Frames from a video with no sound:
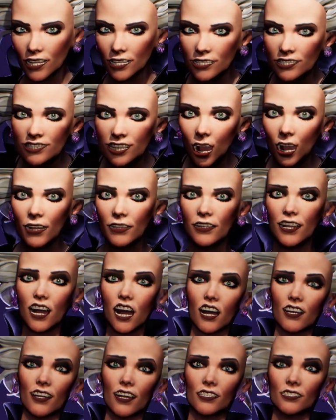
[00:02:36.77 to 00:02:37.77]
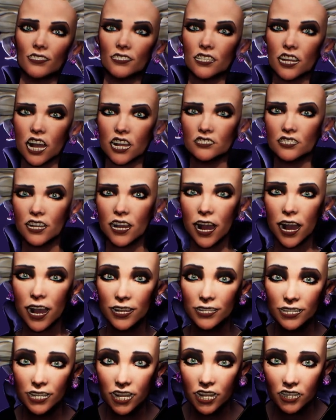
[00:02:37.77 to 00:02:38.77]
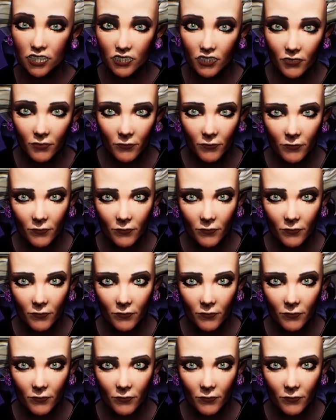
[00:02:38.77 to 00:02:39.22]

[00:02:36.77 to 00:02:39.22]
your darkest desires.